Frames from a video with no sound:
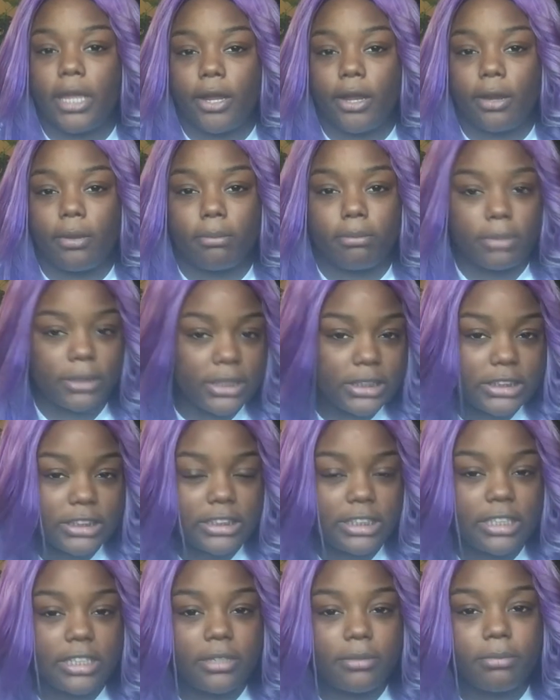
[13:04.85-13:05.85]
hair and bleached
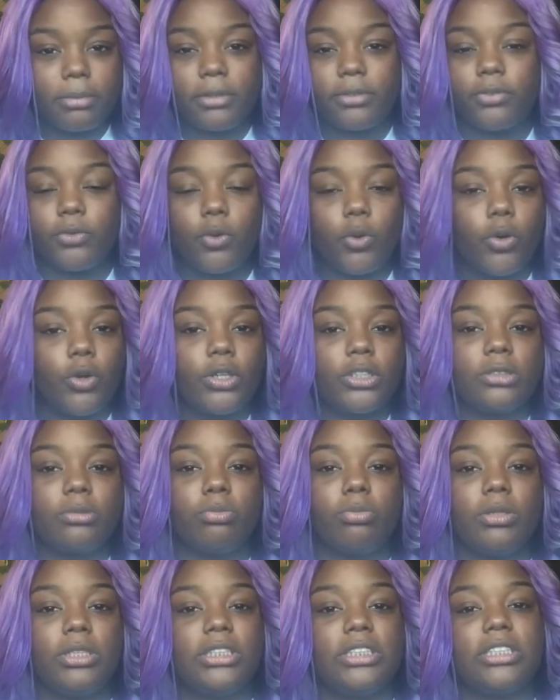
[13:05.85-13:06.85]
it, but of course
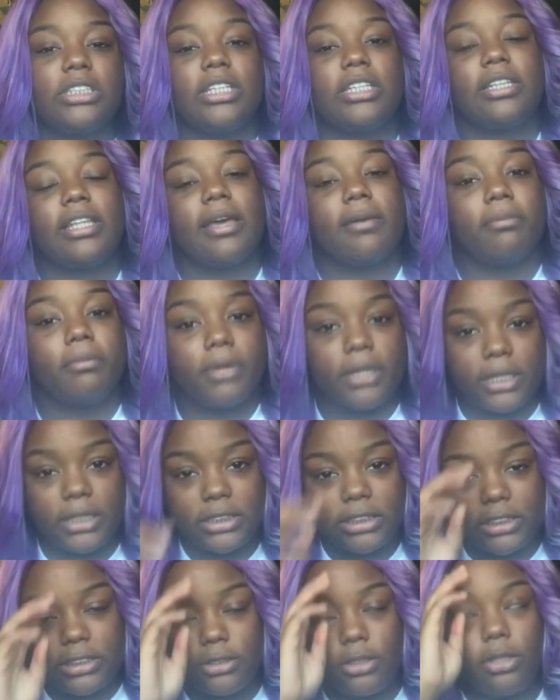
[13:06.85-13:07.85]
bleaching it that much
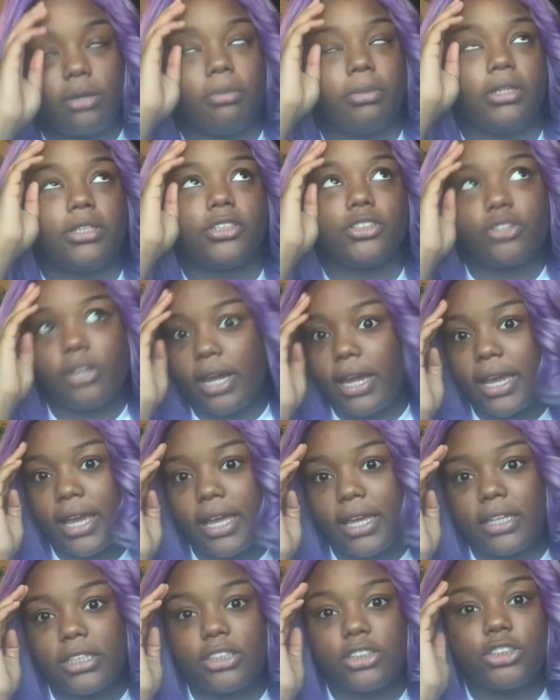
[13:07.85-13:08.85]
is going to be
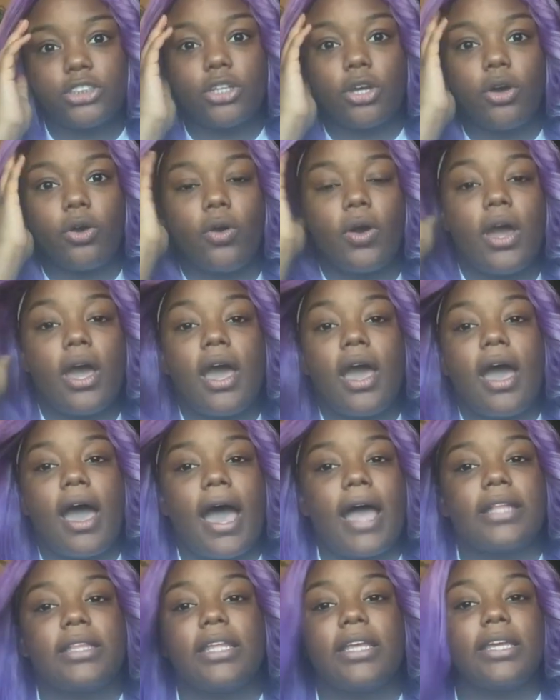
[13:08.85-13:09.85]
trash. So
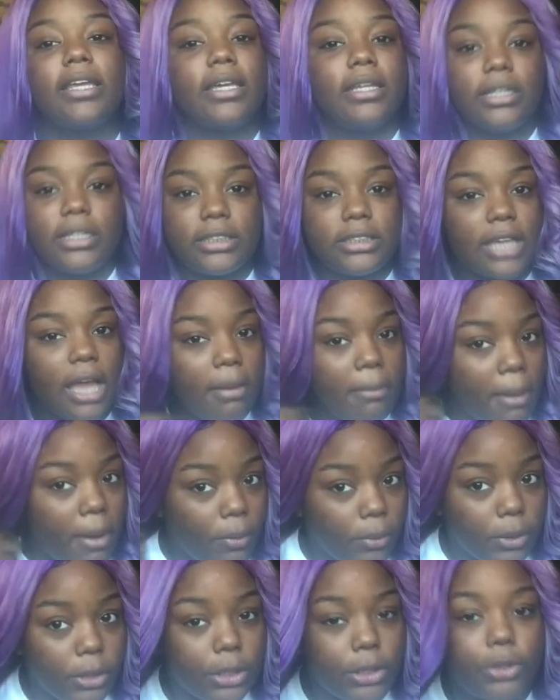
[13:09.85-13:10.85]
I think anytime I
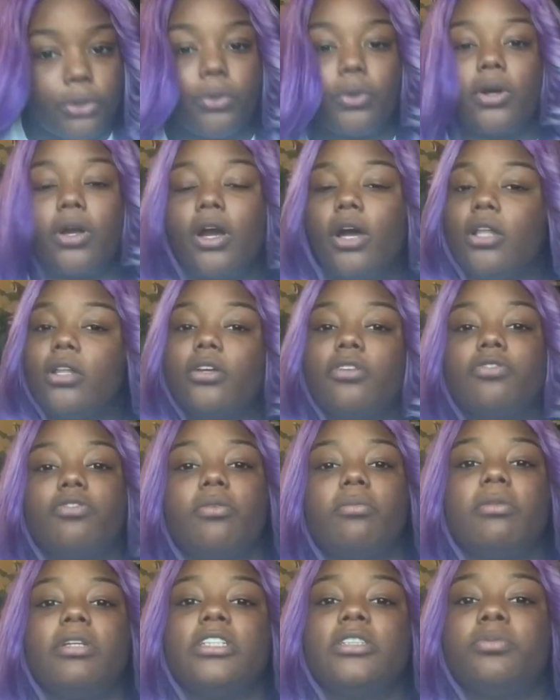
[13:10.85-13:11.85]
want to do a color
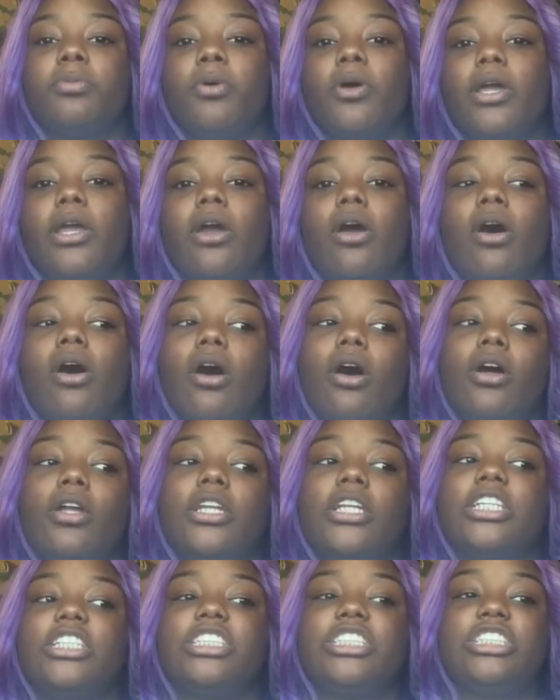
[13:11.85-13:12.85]
from this point on,
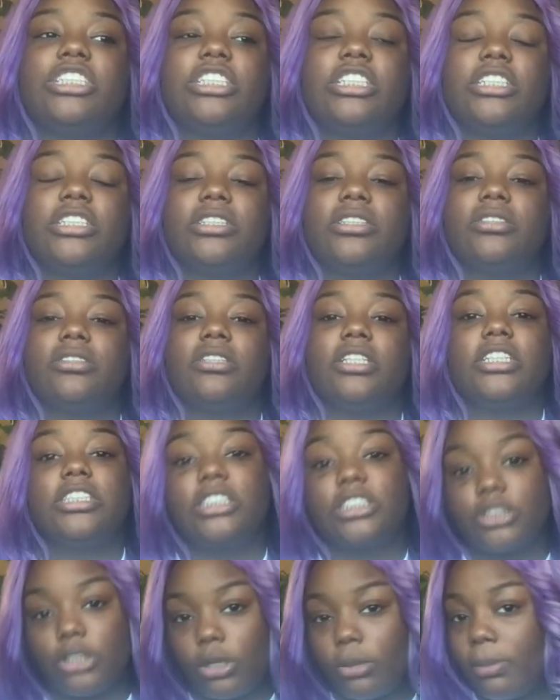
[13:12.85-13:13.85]
it's just, this
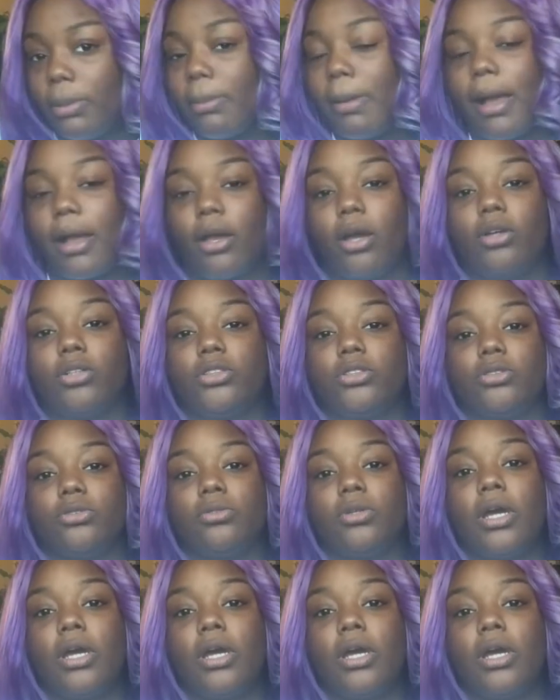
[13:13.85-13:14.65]
is going to be my go-to.